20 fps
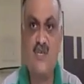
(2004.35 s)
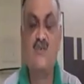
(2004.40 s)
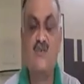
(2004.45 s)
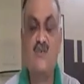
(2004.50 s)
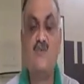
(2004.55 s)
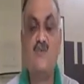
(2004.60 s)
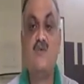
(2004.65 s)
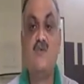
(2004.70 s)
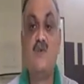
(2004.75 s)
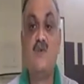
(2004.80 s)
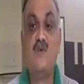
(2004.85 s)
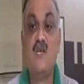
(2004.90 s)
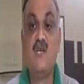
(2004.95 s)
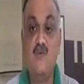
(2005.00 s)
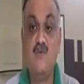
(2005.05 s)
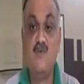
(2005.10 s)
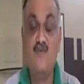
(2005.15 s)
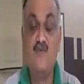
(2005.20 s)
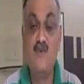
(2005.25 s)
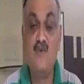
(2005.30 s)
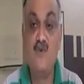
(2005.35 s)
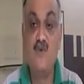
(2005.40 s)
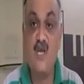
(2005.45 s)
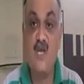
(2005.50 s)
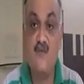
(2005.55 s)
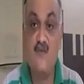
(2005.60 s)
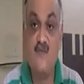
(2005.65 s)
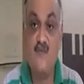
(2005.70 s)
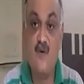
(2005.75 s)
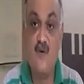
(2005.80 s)
Patients do not give
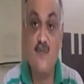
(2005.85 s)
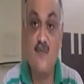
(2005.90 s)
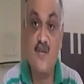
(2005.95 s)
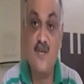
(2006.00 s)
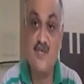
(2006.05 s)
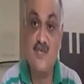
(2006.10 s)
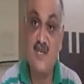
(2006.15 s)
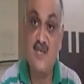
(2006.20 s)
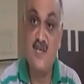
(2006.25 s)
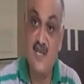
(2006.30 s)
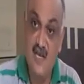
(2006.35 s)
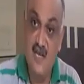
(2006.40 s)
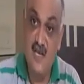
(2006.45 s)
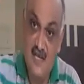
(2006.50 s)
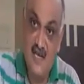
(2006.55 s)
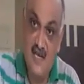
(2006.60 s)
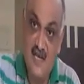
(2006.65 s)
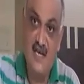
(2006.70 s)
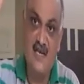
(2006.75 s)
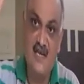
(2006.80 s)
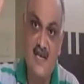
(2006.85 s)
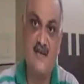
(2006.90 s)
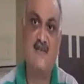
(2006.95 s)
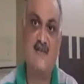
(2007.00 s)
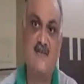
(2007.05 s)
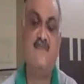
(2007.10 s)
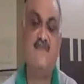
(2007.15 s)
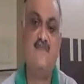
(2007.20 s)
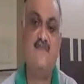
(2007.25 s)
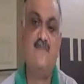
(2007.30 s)
you information that
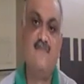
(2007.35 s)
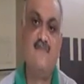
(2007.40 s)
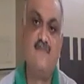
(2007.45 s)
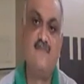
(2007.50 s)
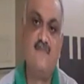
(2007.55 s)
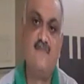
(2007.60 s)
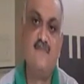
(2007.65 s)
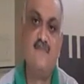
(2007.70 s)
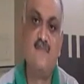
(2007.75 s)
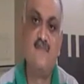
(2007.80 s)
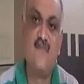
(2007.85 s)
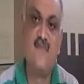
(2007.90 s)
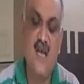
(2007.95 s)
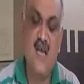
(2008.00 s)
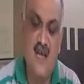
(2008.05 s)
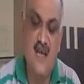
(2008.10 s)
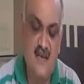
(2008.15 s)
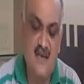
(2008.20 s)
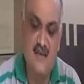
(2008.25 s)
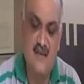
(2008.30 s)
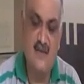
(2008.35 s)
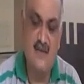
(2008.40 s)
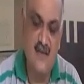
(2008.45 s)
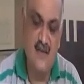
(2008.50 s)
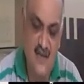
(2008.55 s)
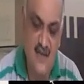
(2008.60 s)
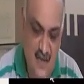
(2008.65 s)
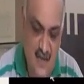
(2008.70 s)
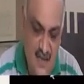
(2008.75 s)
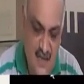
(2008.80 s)
kind.
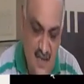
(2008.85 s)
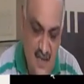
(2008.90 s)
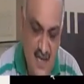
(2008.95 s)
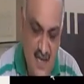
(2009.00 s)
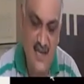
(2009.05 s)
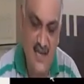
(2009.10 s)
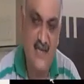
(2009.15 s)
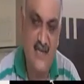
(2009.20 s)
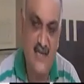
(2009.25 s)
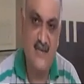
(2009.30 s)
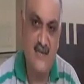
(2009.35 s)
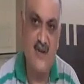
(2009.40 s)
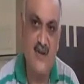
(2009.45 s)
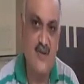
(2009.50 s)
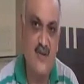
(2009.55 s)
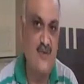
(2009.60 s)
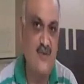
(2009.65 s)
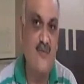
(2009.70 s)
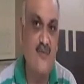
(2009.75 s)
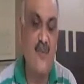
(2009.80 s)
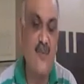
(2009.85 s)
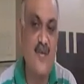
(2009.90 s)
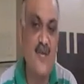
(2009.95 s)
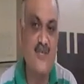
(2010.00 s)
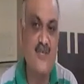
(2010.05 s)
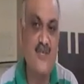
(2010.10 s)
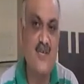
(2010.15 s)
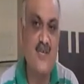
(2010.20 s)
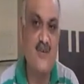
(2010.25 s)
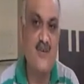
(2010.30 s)
And in reality
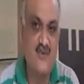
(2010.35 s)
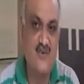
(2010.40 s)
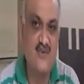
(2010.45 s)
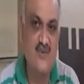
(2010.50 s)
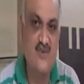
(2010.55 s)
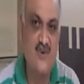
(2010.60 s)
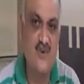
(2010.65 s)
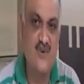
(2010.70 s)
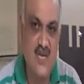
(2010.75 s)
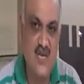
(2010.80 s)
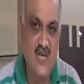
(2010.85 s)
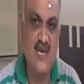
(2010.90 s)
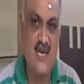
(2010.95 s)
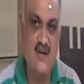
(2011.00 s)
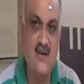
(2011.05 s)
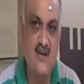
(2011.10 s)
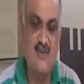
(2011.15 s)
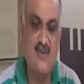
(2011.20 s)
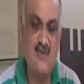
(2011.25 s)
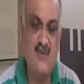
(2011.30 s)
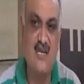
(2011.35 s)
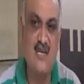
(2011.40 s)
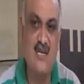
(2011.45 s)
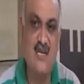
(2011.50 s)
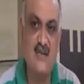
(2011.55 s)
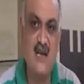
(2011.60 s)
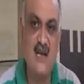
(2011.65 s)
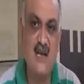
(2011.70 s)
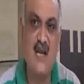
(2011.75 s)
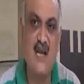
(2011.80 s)
also, patients do not have
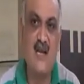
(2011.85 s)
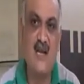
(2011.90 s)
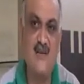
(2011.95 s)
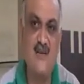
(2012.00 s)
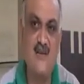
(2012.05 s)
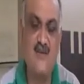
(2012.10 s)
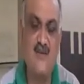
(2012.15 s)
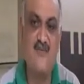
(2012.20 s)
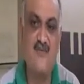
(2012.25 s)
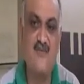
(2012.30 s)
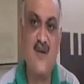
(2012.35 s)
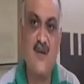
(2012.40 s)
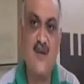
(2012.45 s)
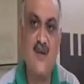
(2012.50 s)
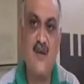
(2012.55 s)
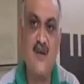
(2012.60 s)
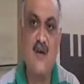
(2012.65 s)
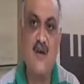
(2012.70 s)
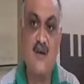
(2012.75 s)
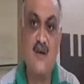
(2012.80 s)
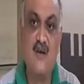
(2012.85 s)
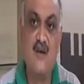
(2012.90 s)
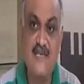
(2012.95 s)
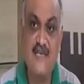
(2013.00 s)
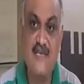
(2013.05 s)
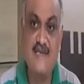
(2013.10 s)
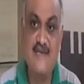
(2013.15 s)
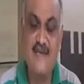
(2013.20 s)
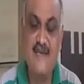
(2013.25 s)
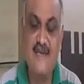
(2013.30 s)
that kind of
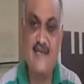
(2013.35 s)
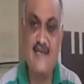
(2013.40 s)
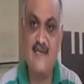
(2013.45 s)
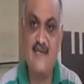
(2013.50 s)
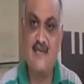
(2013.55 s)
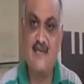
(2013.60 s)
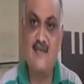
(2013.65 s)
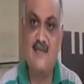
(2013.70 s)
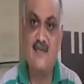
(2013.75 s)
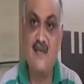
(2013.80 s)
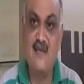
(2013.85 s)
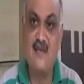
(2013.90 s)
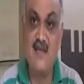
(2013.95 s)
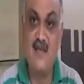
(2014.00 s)
distress.